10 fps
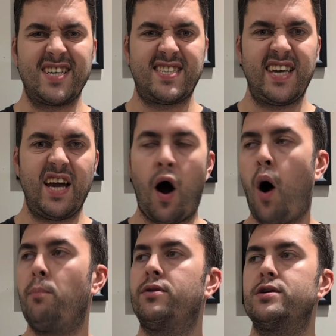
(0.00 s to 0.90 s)
C
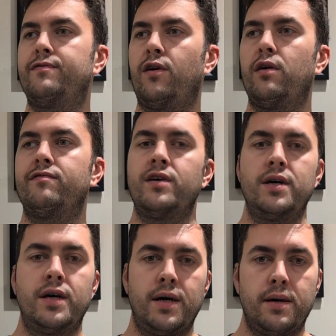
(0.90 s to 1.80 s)
hop that's full of
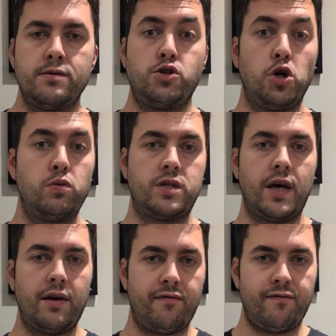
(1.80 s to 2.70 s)

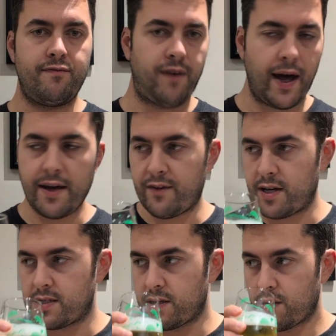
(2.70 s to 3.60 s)
juicy
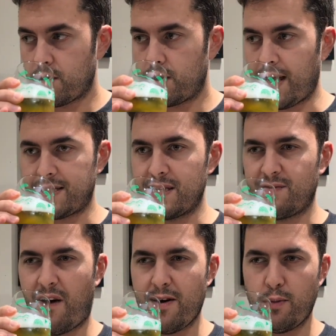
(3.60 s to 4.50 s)
flavours. This is
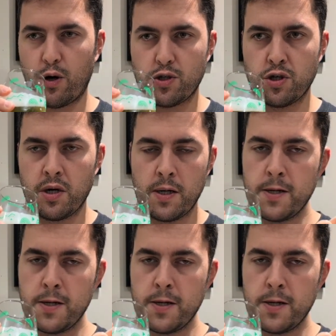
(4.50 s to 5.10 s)
very much